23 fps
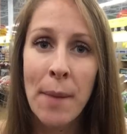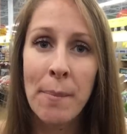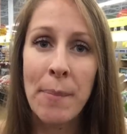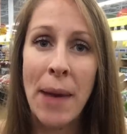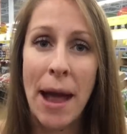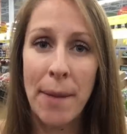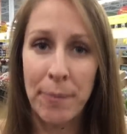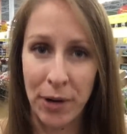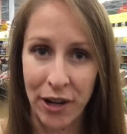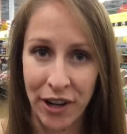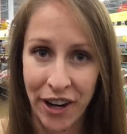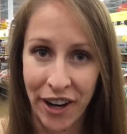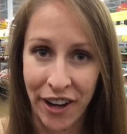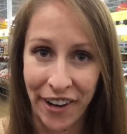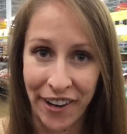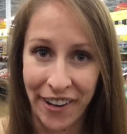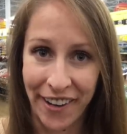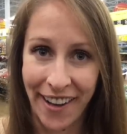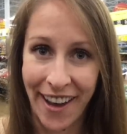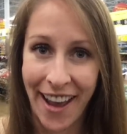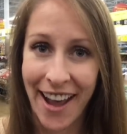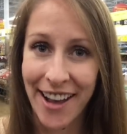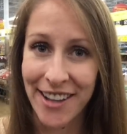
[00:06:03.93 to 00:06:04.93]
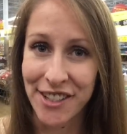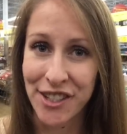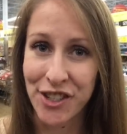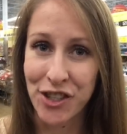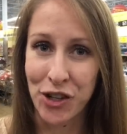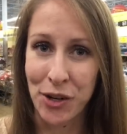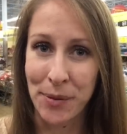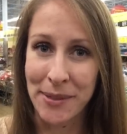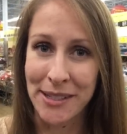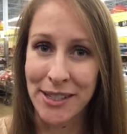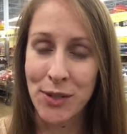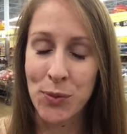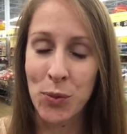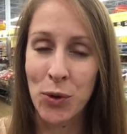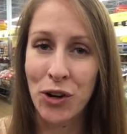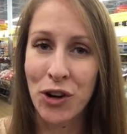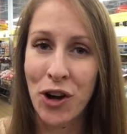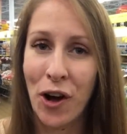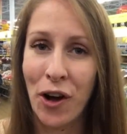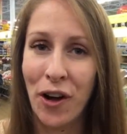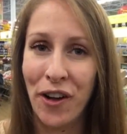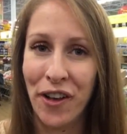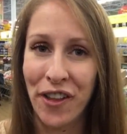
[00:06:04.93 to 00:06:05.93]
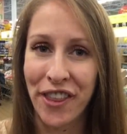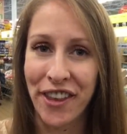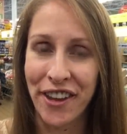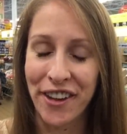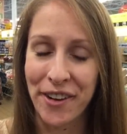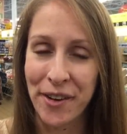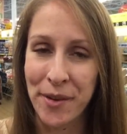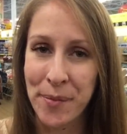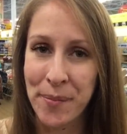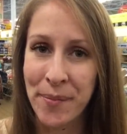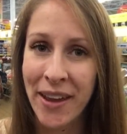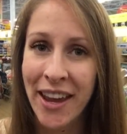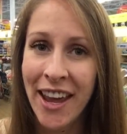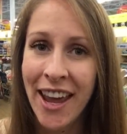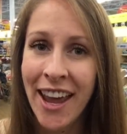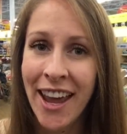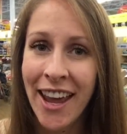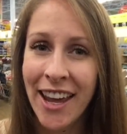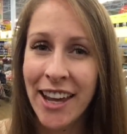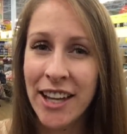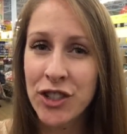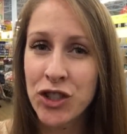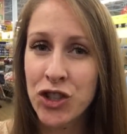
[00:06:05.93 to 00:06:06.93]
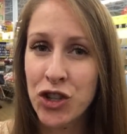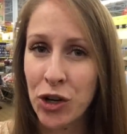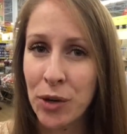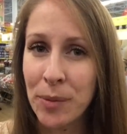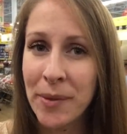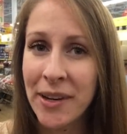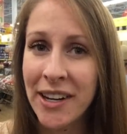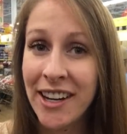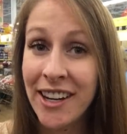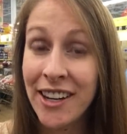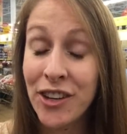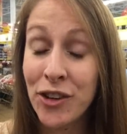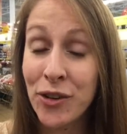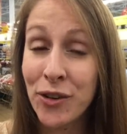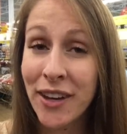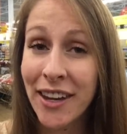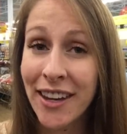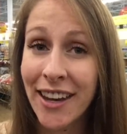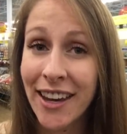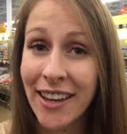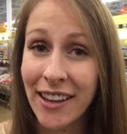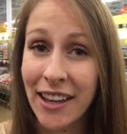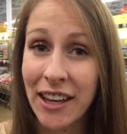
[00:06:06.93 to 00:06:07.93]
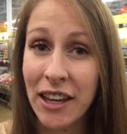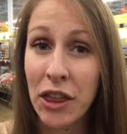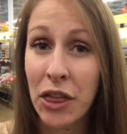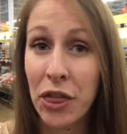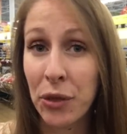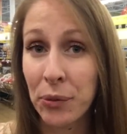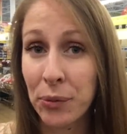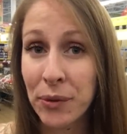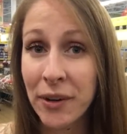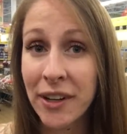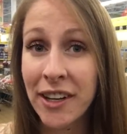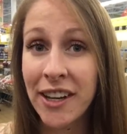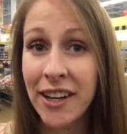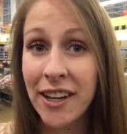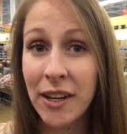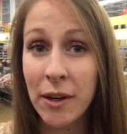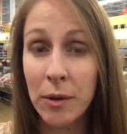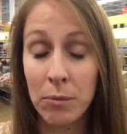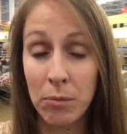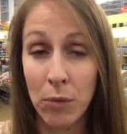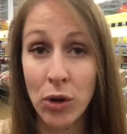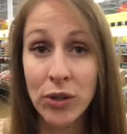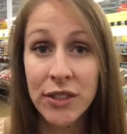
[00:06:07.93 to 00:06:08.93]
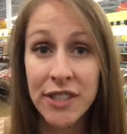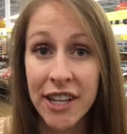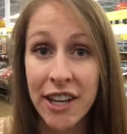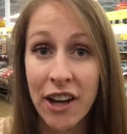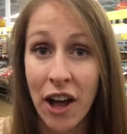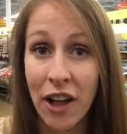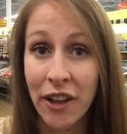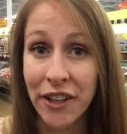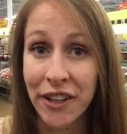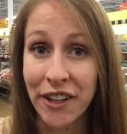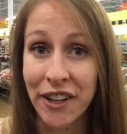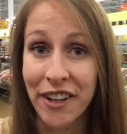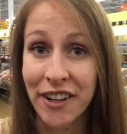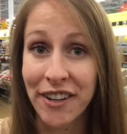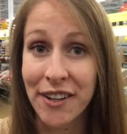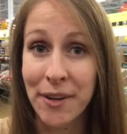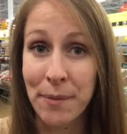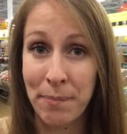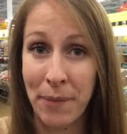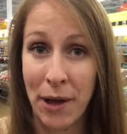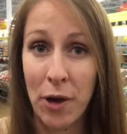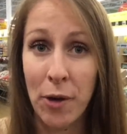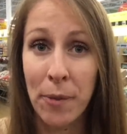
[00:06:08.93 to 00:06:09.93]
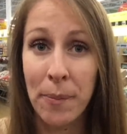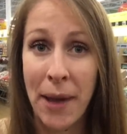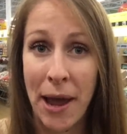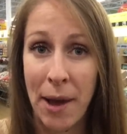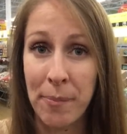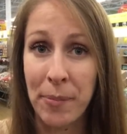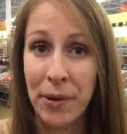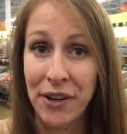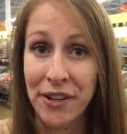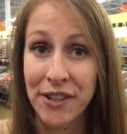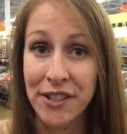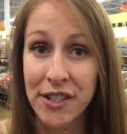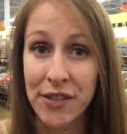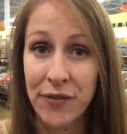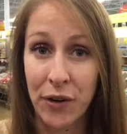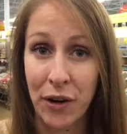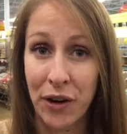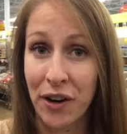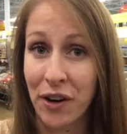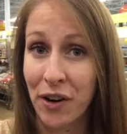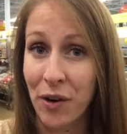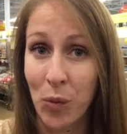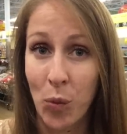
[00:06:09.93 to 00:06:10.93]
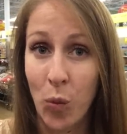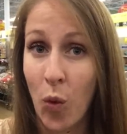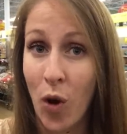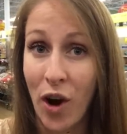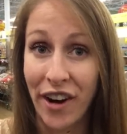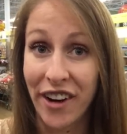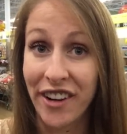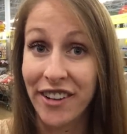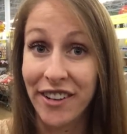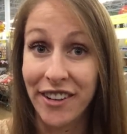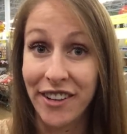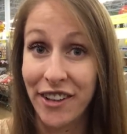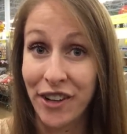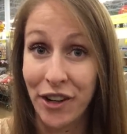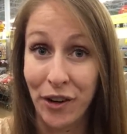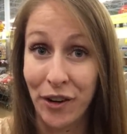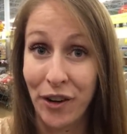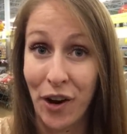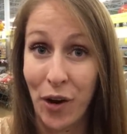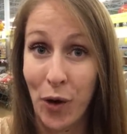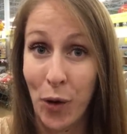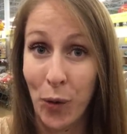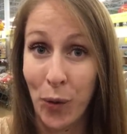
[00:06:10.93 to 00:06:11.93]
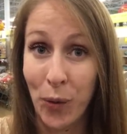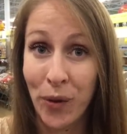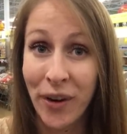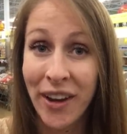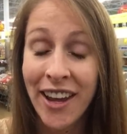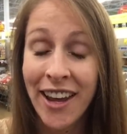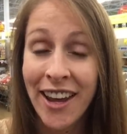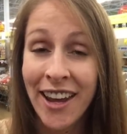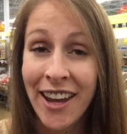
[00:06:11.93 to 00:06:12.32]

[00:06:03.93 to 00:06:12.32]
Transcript: paprika as Germans will call them. In Germany, you can get like 3 multicolored bell peppers for €1.